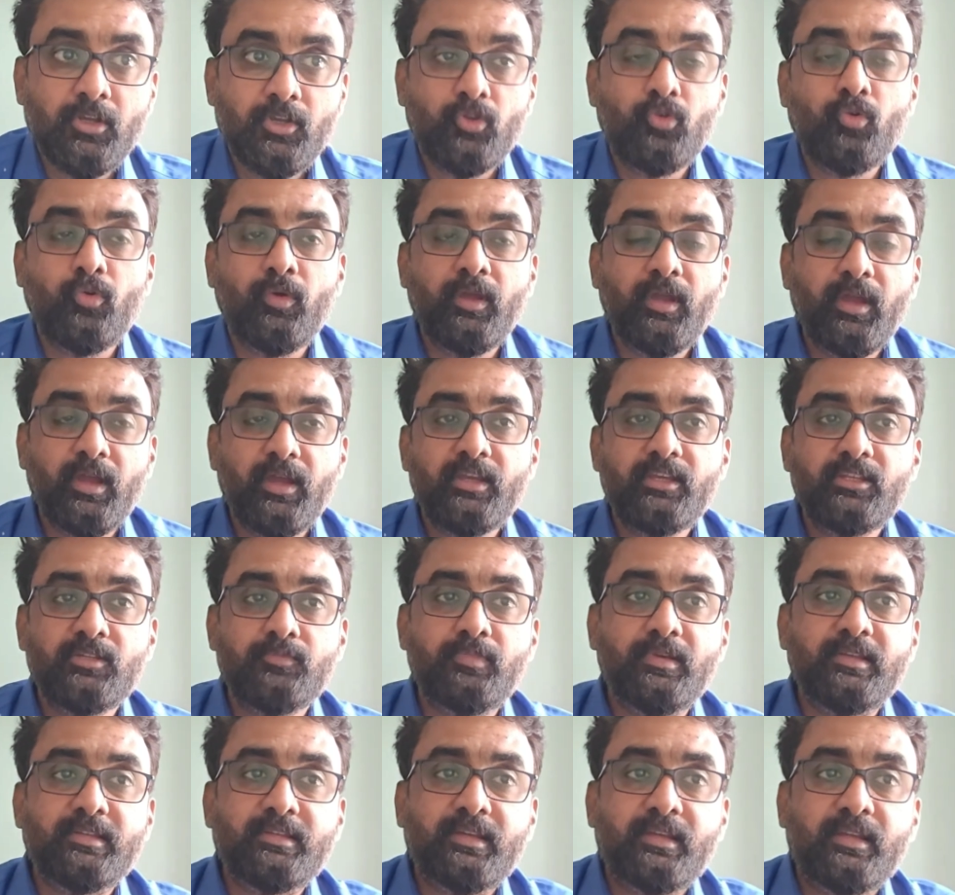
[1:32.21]
So AI
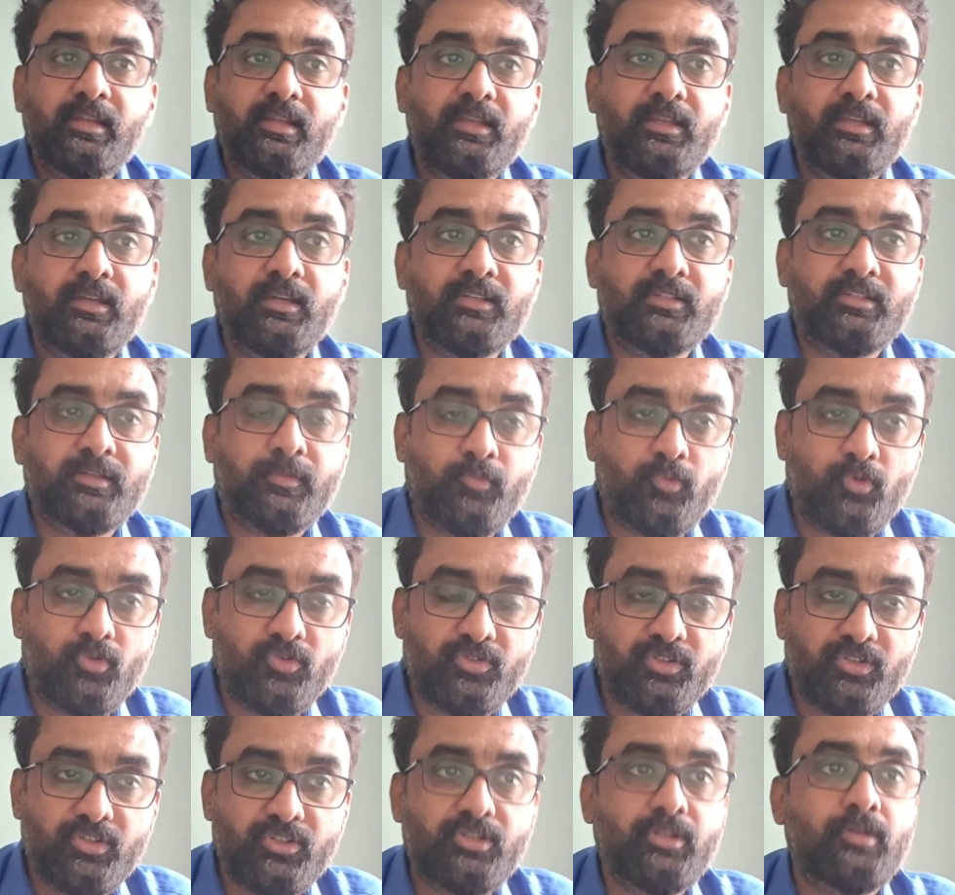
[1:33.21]
is basically a
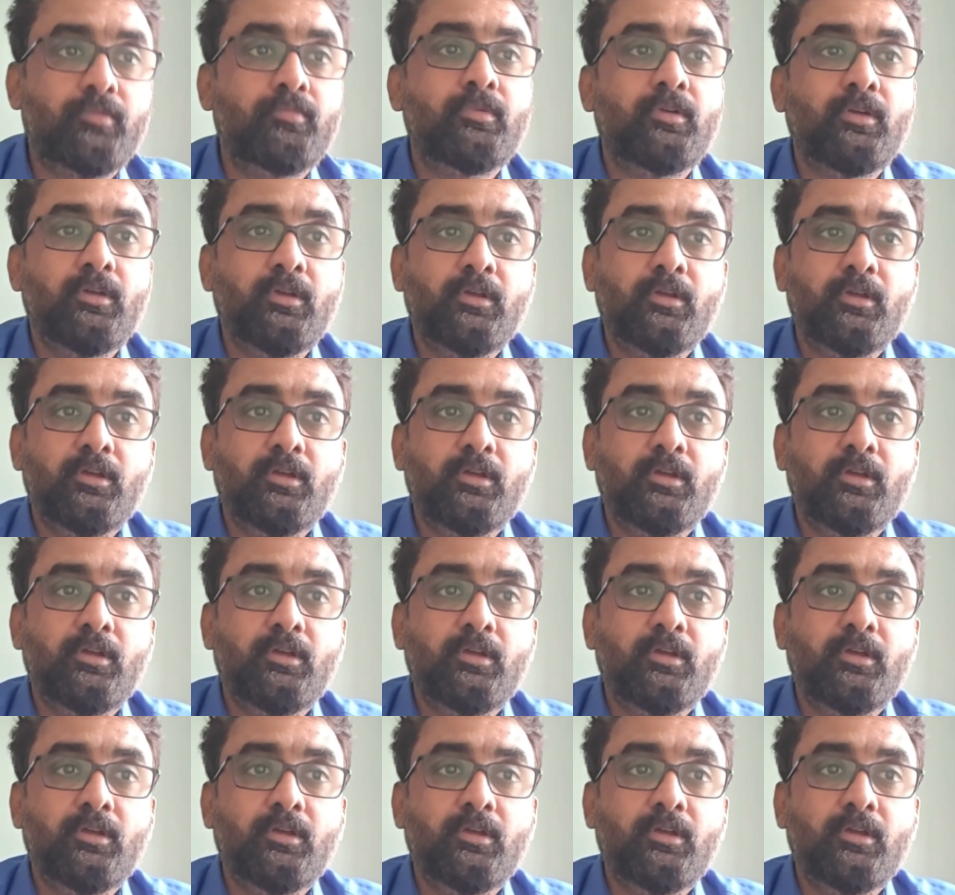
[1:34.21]
support system